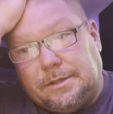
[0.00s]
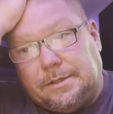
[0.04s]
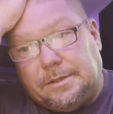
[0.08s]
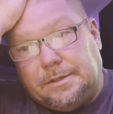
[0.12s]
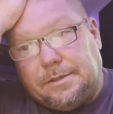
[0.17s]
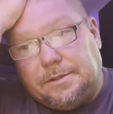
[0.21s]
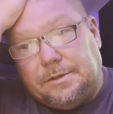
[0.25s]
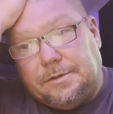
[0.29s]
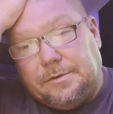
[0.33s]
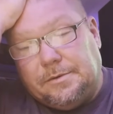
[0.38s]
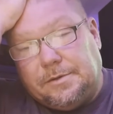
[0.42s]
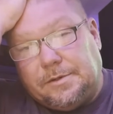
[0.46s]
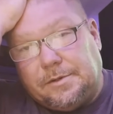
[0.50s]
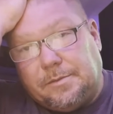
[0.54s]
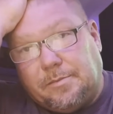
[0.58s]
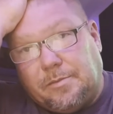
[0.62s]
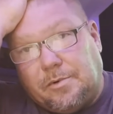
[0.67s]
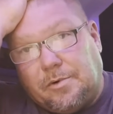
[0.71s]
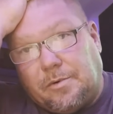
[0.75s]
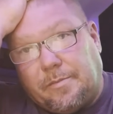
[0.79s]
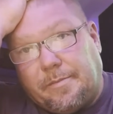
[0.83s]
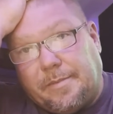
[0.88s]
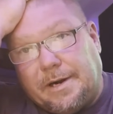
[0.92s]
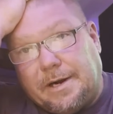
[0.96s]
do some
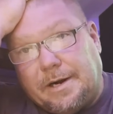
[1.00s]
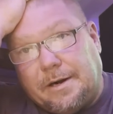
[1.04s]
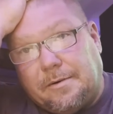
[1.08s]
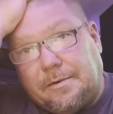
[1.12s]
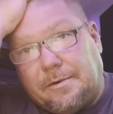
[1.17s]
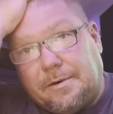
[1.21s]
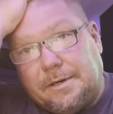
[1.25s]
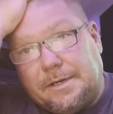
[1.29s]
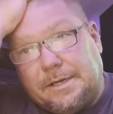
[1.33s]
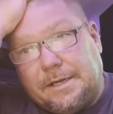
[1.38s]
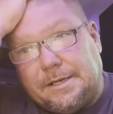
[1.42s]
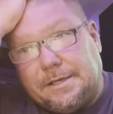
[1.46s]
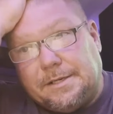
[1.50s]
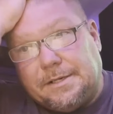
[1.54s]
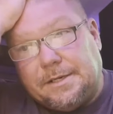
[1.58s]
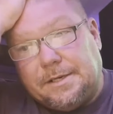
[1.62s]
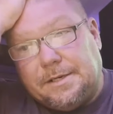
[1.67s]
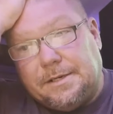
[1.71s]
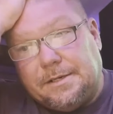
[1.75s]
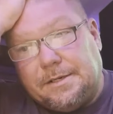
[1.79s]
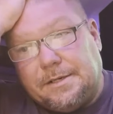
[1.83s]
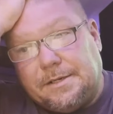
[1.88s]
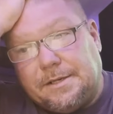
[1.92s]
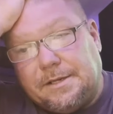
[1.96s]
more power
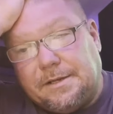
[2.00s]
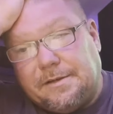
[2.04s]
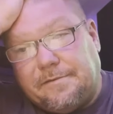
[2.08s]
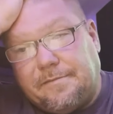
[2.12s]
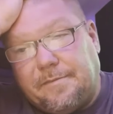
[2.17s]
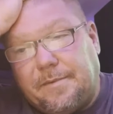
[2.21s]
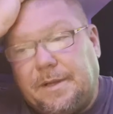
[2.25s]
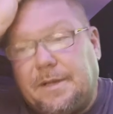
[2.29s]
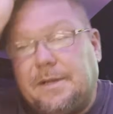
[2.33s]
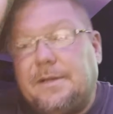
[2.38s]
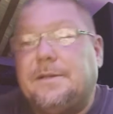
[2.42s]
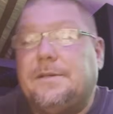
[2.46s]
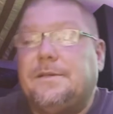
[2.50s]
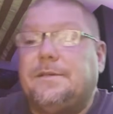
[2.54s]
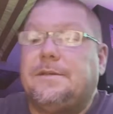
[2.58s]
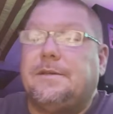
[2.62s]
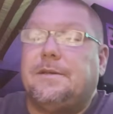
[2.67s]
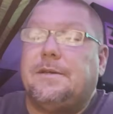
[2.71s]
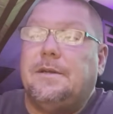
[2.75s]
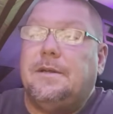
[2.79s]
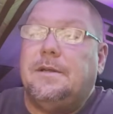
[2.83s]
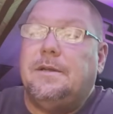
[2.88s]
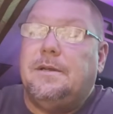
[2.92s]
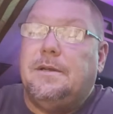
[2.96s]
testing and stuff
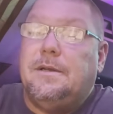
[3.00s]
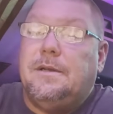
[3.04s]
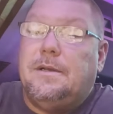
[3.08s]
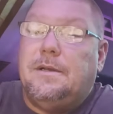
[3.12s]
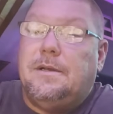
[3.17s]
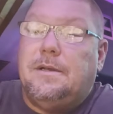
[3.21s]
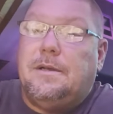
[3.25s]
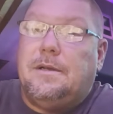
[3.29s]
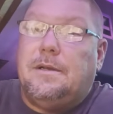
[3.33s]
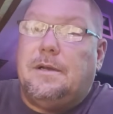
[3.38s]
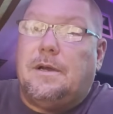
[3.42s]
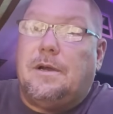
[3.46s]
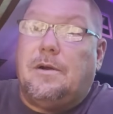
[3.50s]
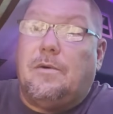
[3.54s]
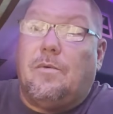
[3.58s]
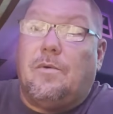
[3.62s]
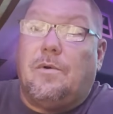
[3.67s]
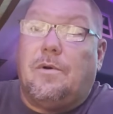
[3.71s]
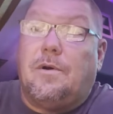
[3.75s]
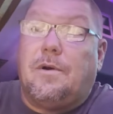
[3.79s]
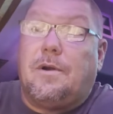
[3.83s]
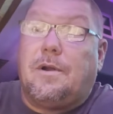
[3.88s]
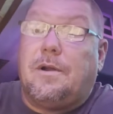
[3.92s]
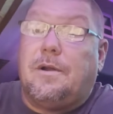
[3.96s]
because I
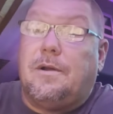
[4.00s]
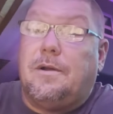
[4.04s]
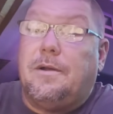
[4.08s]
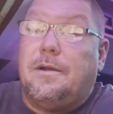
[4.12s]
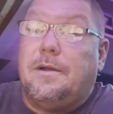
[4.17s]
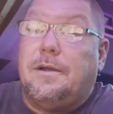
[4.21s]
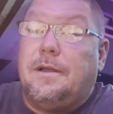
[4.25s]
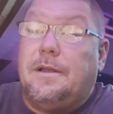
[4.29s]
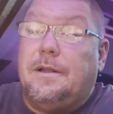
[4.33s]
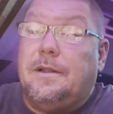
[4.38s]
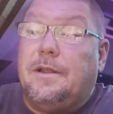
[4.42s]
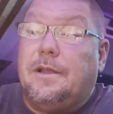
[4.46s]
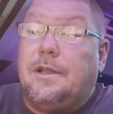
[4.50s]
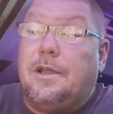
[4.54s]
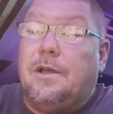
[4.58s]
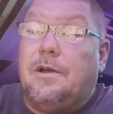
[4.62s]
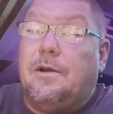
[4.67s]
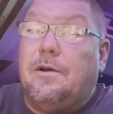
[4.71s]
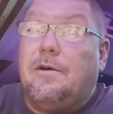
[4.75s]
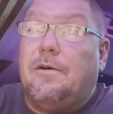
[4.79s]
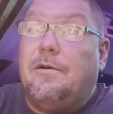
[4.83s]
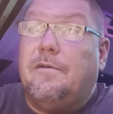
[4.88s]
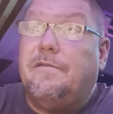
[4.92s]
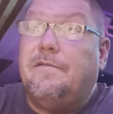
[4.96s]
work in the
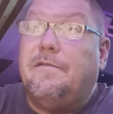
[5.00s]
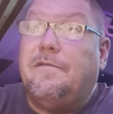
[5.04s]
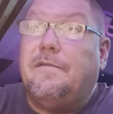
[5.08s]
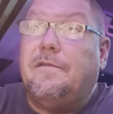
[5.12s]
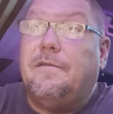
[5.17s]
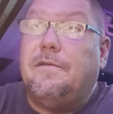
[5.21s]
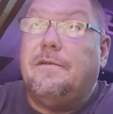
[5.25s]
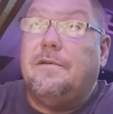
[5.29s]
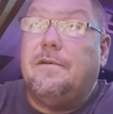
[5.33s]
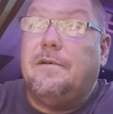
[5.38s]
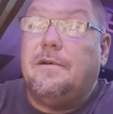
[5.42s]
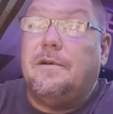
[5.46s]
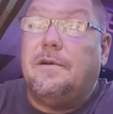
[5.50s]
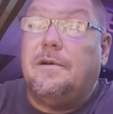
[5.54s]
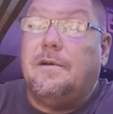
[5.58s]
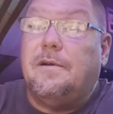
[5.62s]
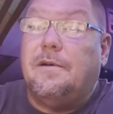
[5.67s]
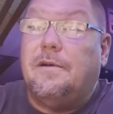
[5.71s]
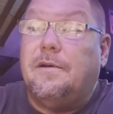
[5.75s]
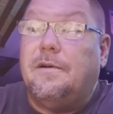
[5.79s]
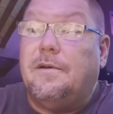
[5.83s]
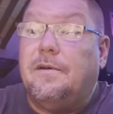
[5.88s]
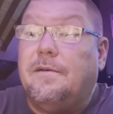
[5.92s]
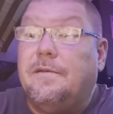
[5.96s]
Gulf
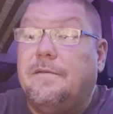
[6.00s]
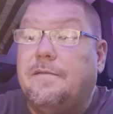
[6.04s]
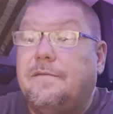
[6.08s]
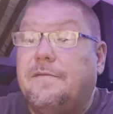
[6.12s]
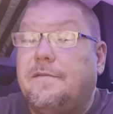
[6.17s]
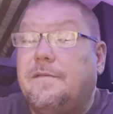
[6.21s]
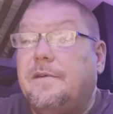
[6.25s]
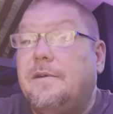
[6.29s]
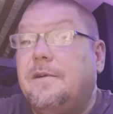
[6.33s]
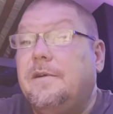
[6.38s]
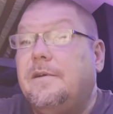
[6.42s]
of